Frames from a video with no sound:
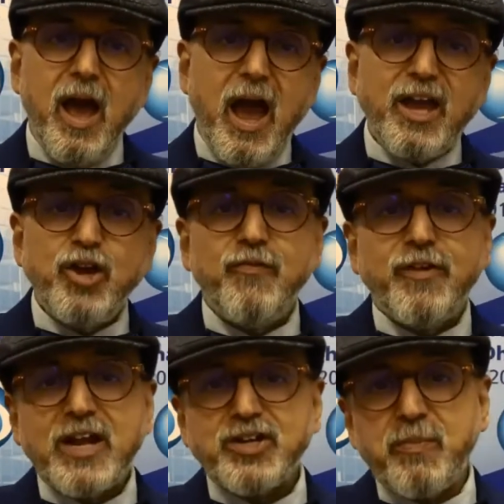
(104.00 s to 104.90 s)
IQ
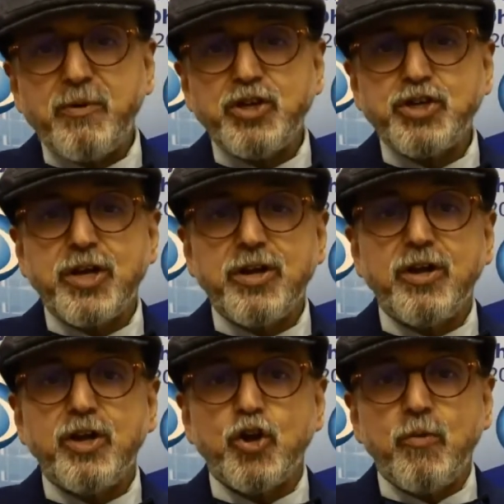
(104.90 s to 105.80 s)
financial position
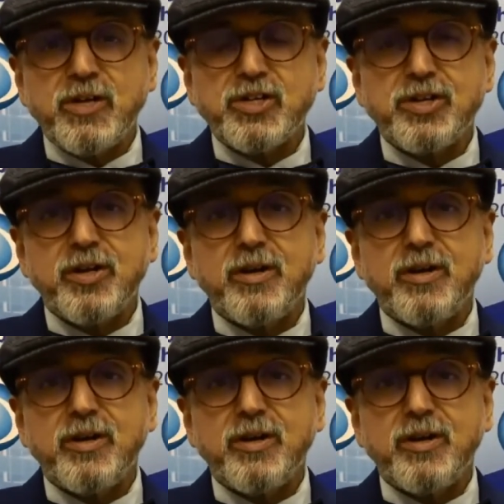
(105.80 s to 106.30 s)
robust.